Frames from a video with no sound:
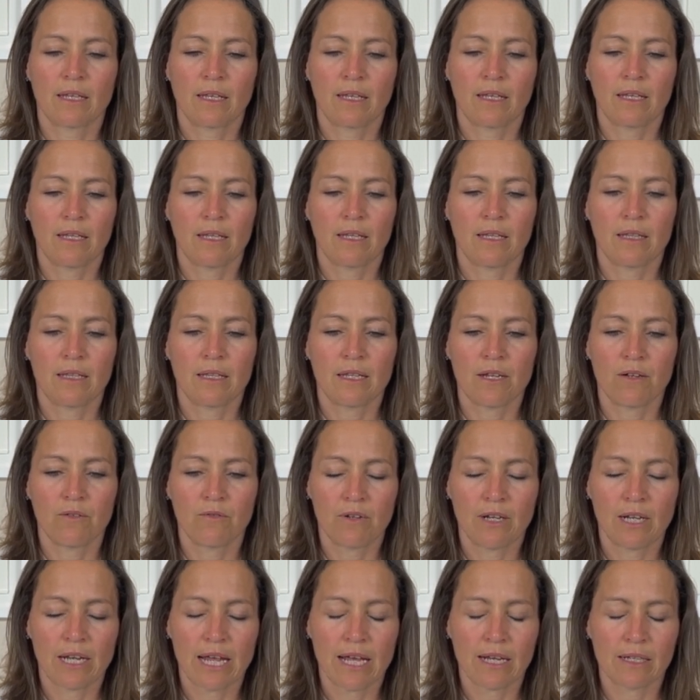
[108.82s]
And then
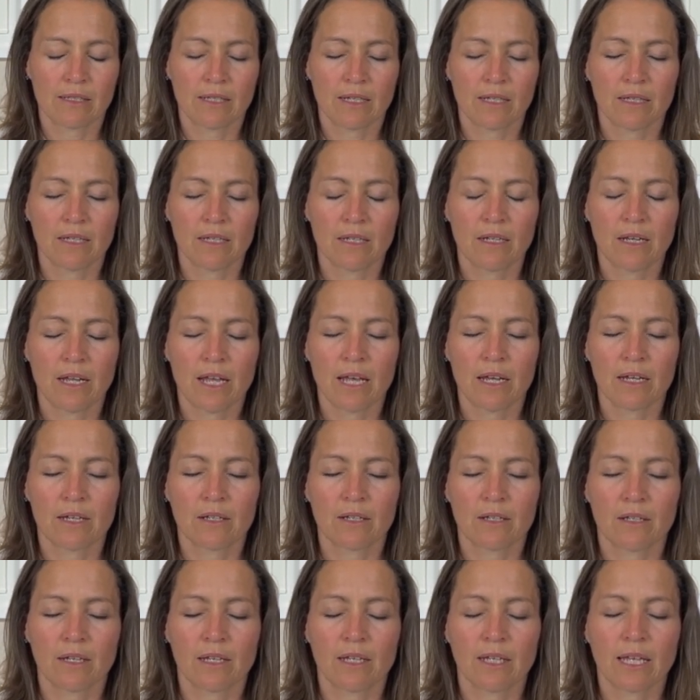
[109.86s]
relaxing the neck,
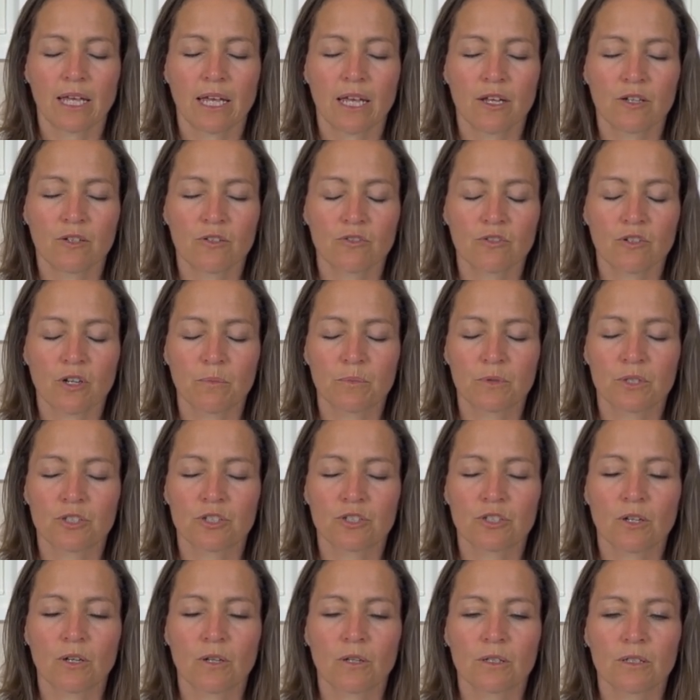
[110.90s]
again drop the
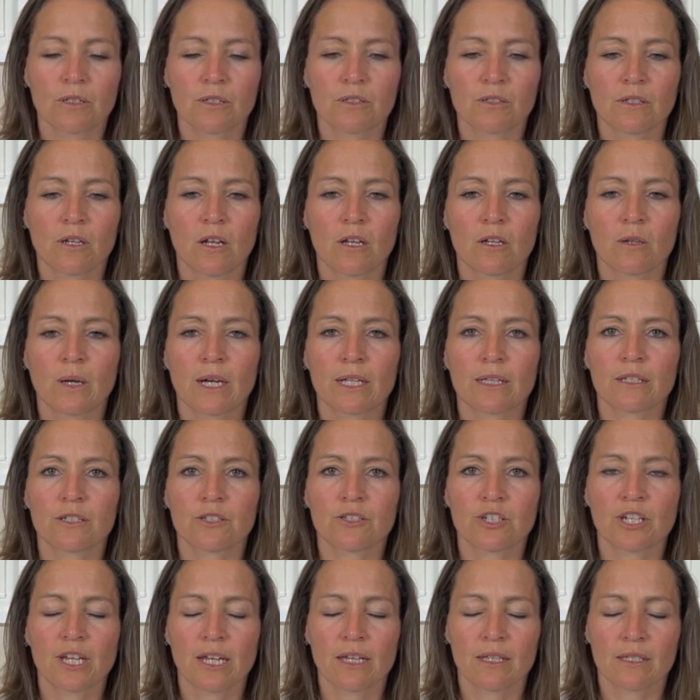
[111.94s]
shoulders, hollow out the
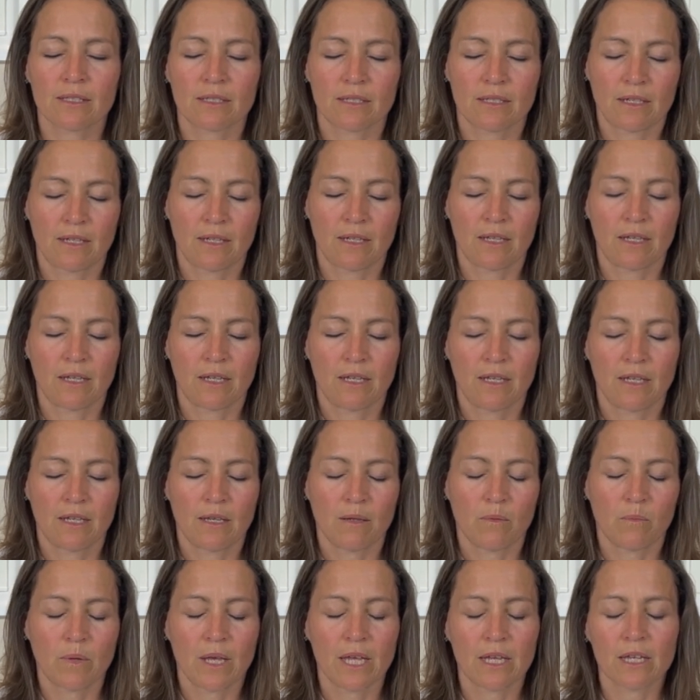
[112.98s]
chest.
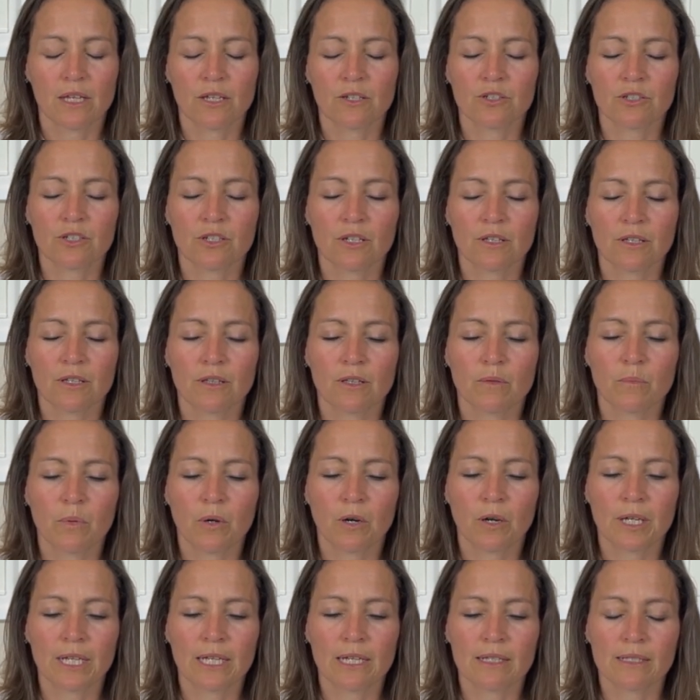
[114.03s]
Making sure that the
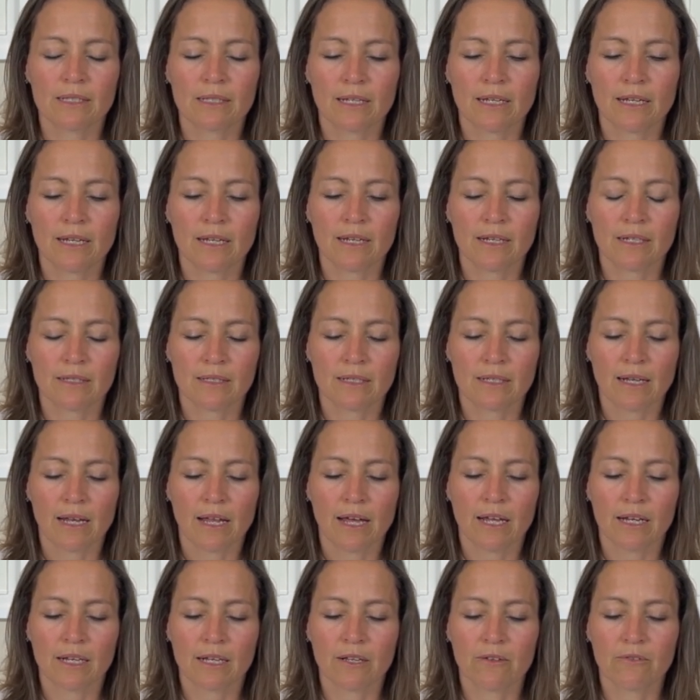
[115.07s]
body is leaning
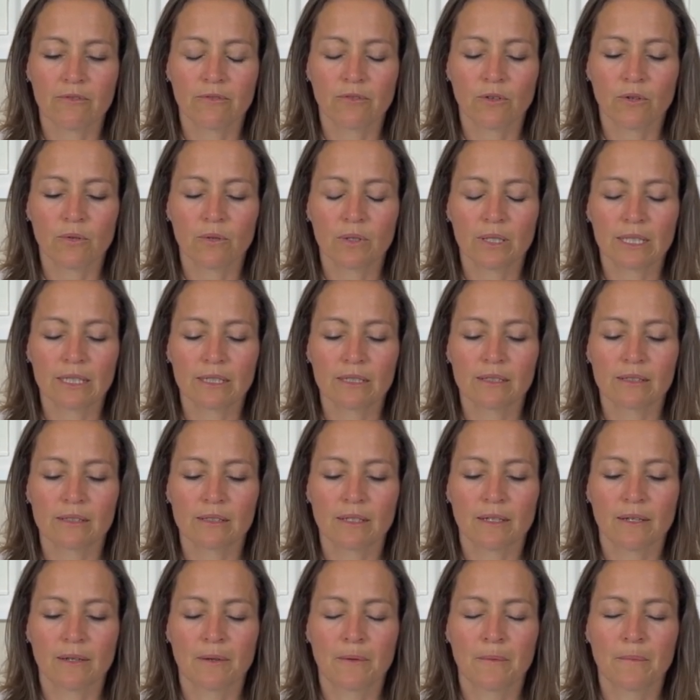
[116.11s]
slightly forwards.
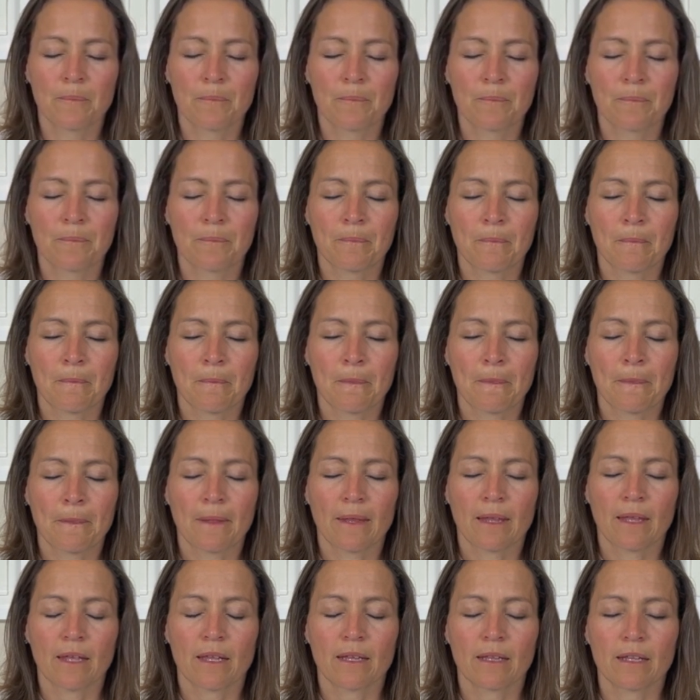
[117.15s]

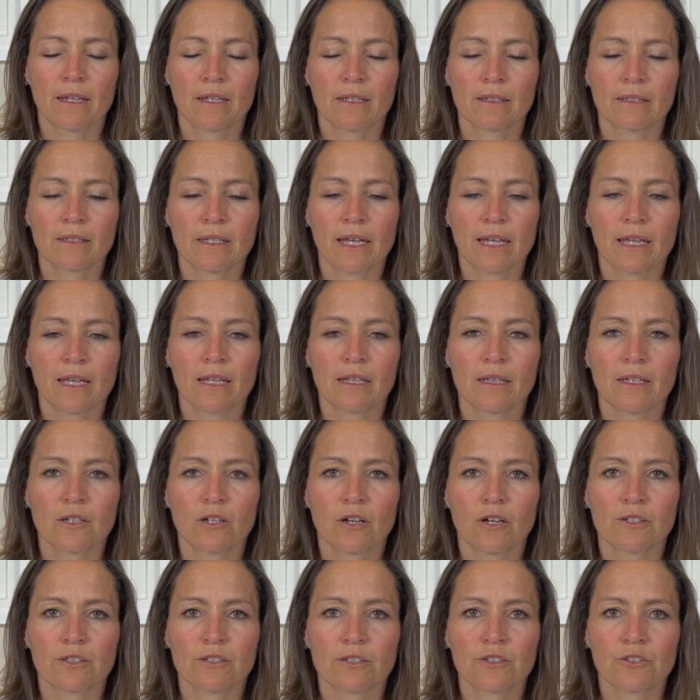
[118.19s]
And then taking the
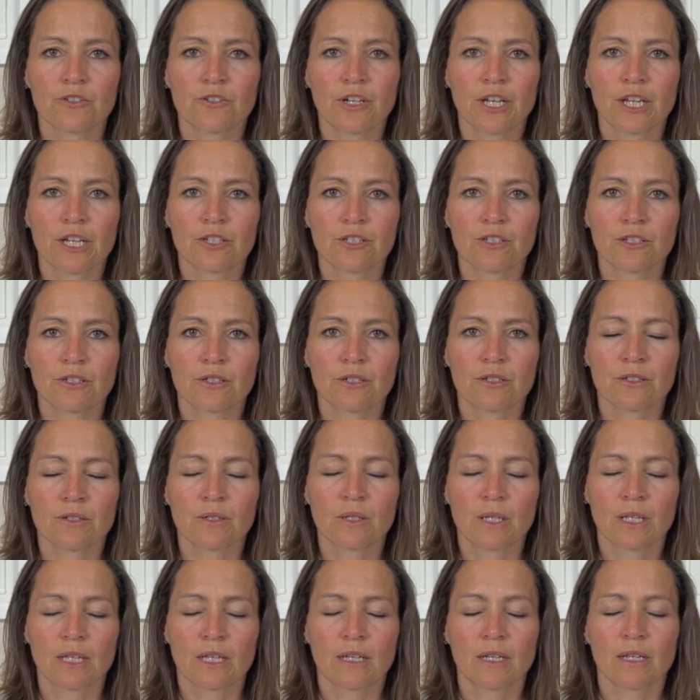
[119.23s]
concentration
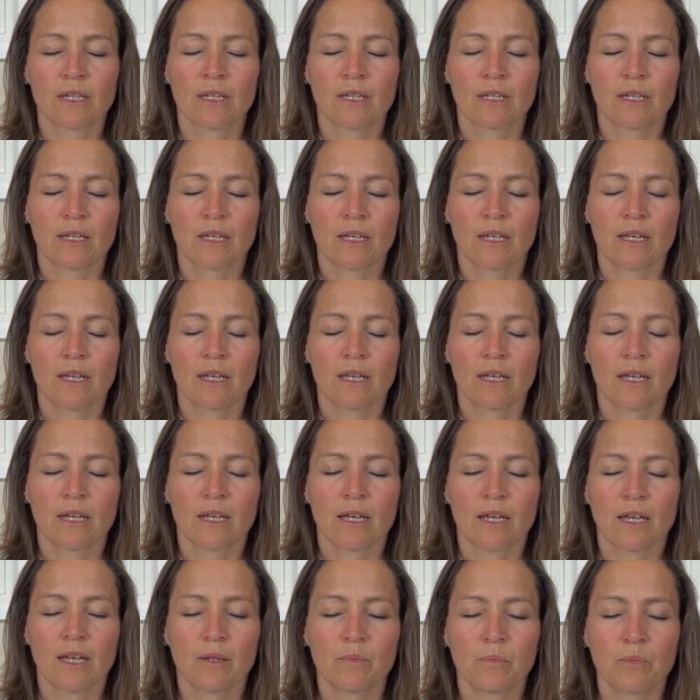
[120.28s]

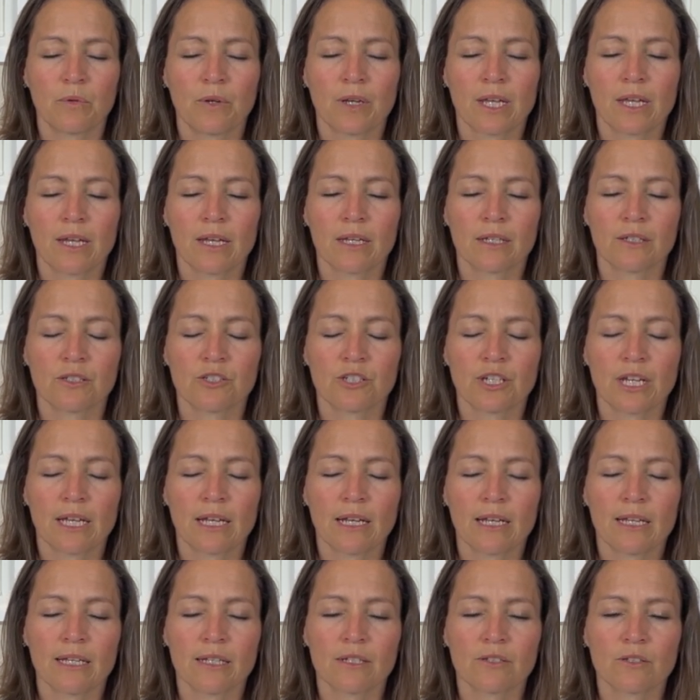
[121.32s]
and bringing it
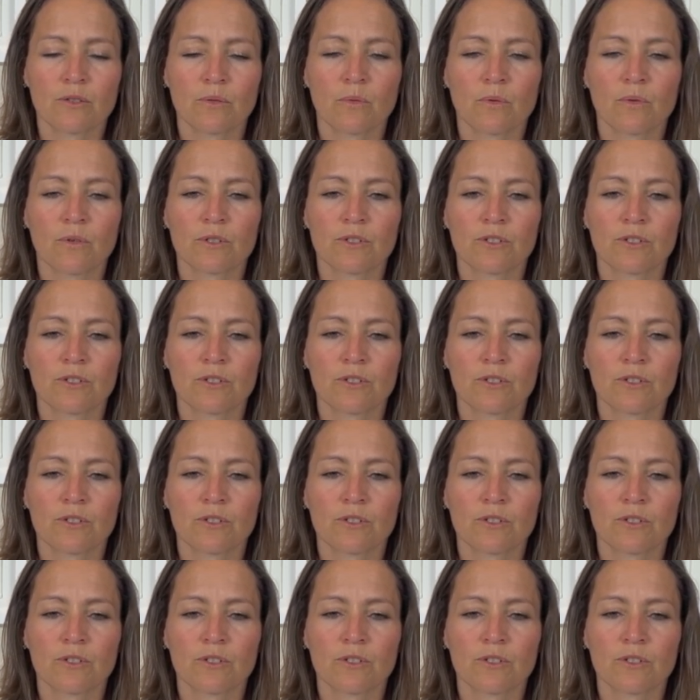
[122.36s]
gently towards